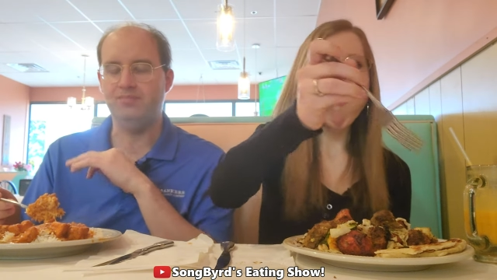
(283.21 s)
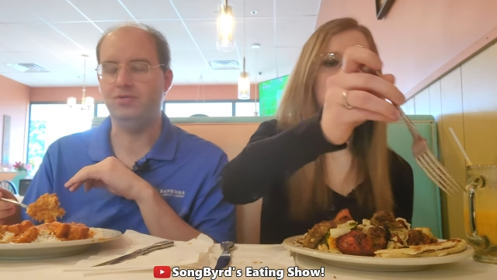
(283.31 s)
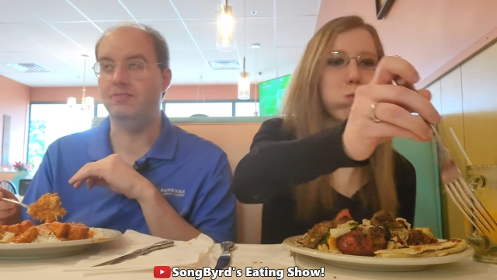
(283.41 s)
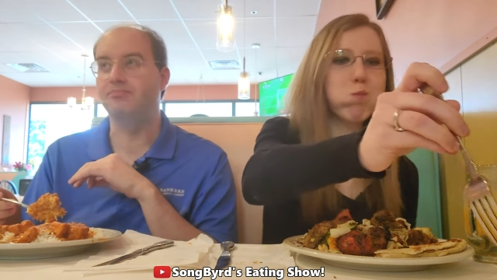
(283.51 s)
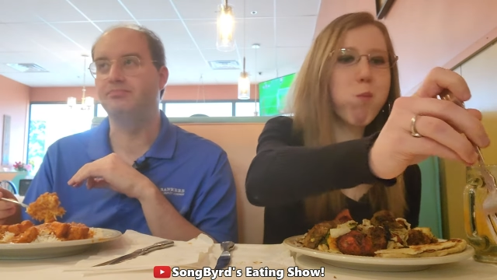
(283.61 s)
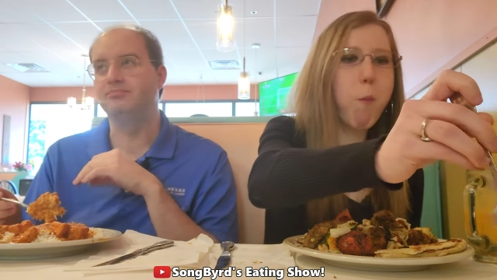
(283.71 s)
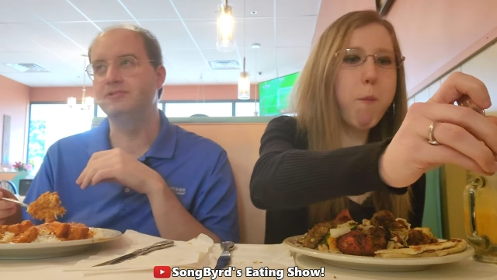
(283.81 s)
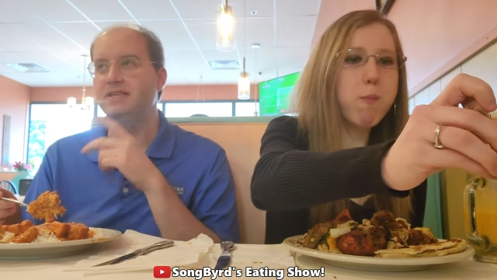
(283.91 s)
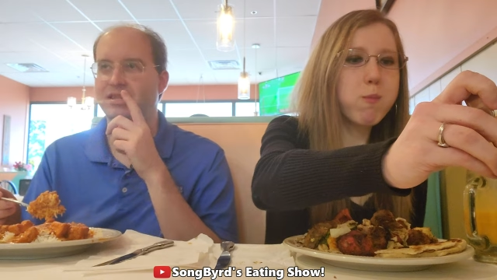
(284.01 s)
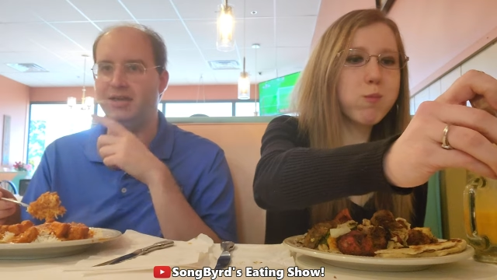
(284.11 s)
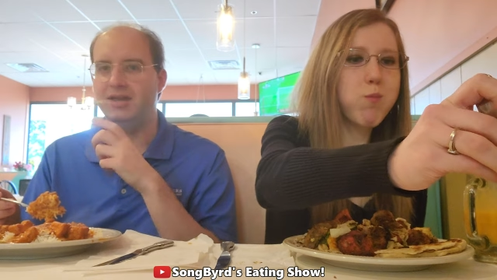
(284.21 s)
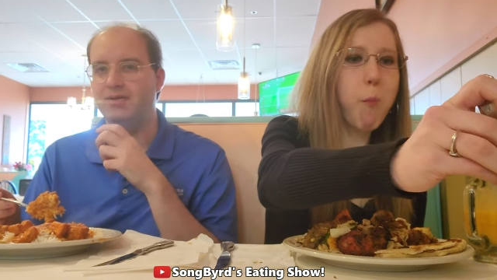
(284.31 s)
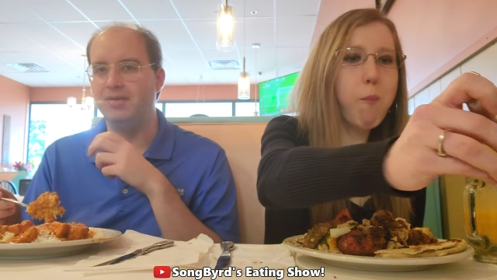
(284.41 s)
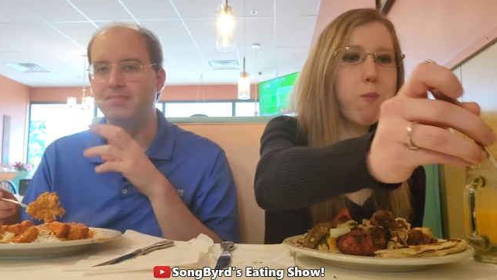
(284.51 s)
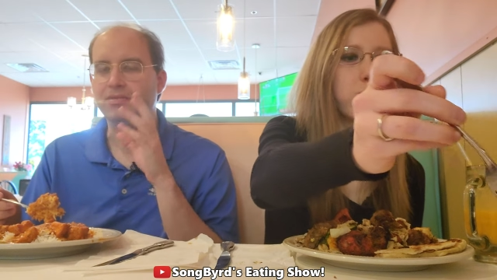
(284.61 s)
Speaker 1: Well, ceiling
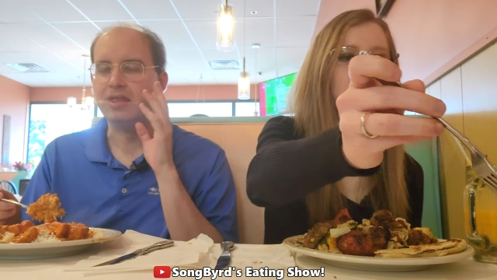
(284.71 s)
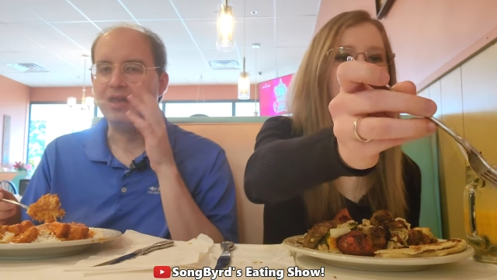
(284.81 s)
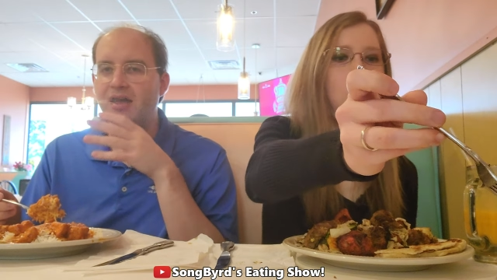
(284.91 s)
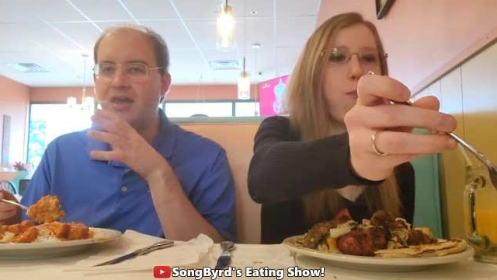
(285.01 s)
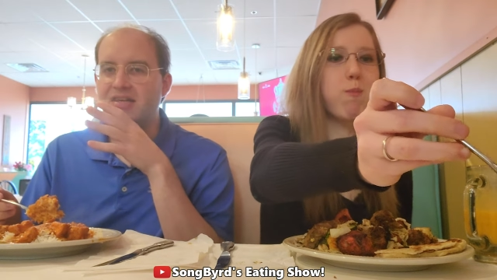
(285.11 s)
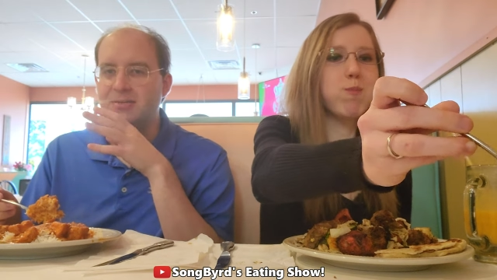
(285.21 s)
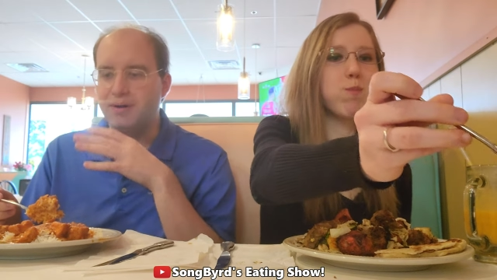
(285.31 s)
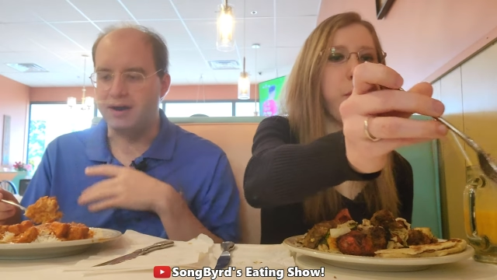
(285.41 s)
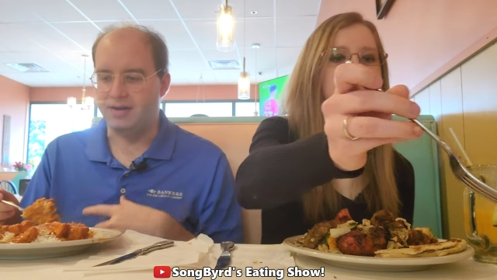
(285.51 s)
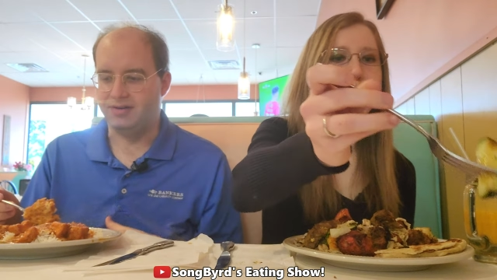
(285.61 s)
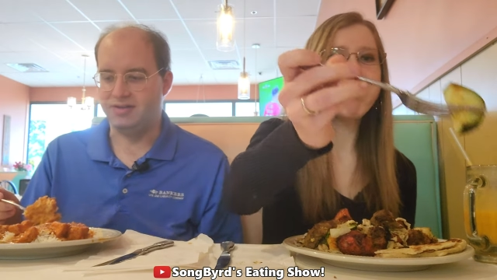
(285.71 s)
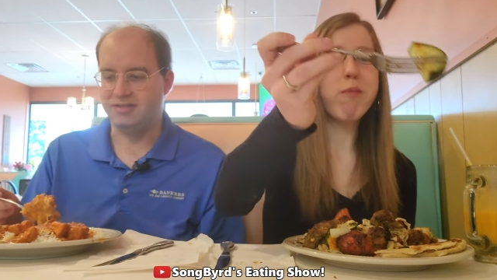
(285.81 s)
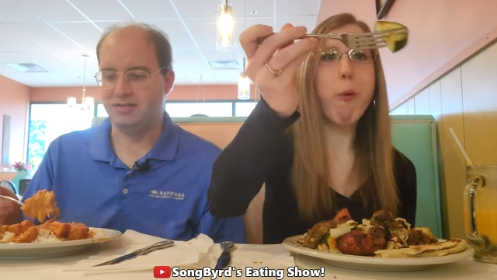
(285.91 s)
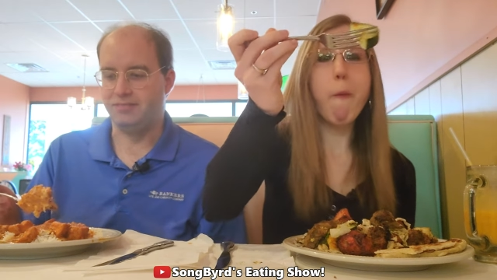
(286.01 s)
anyway. As hmm. out, does.